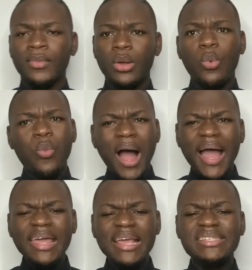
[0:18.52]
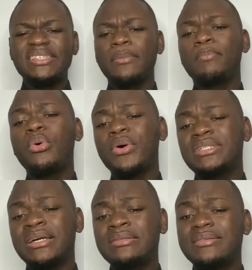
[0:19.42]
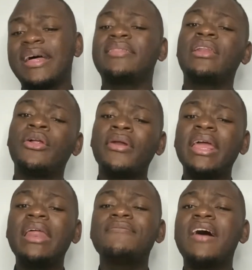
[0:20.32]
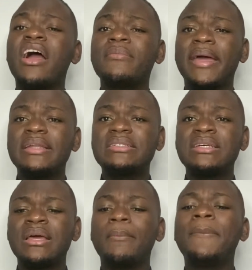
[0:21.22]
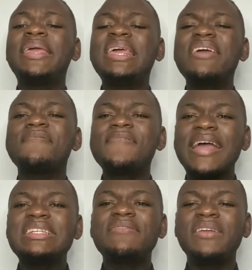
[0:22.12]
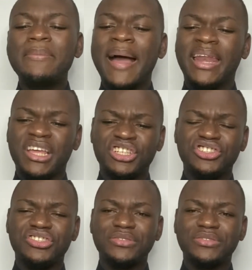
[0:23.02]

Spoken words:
Why is it important that the learning environment be effectively managed?